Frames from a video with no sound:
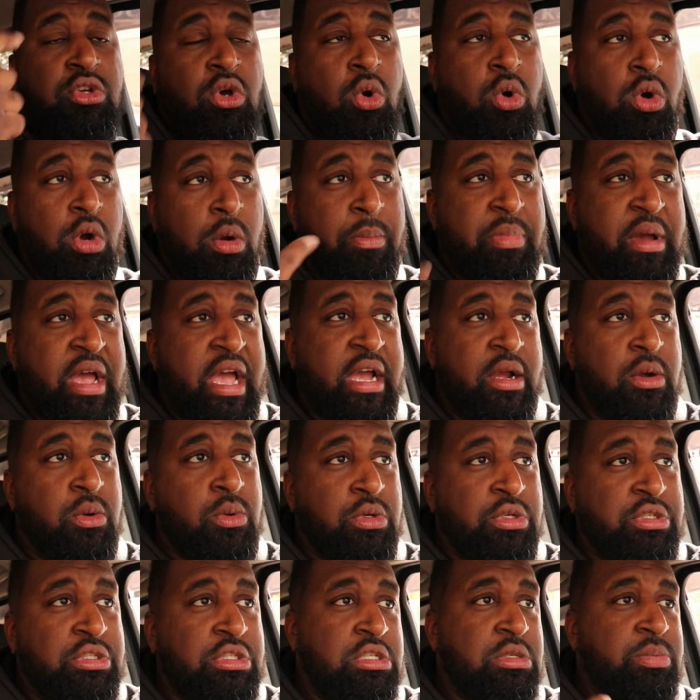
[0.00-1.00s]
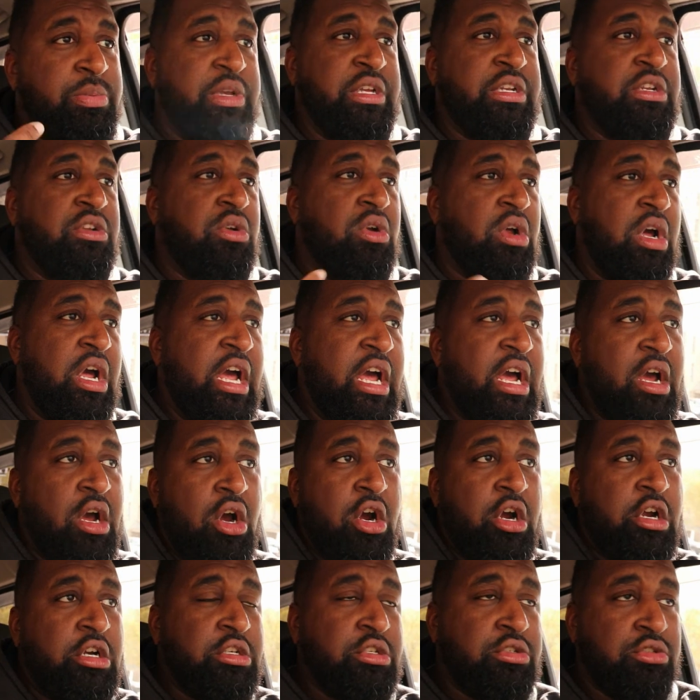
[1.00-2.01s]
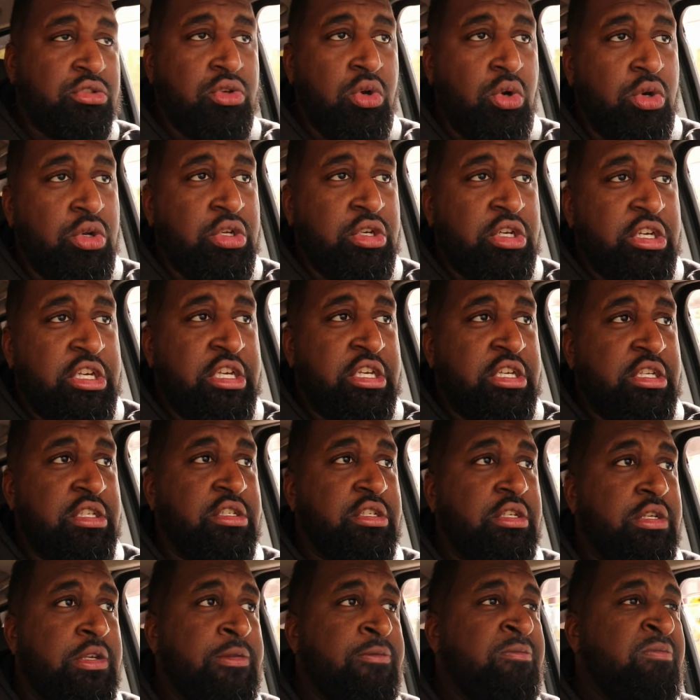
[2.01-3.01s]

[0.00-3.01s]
or backwards depending on how hard the soil is,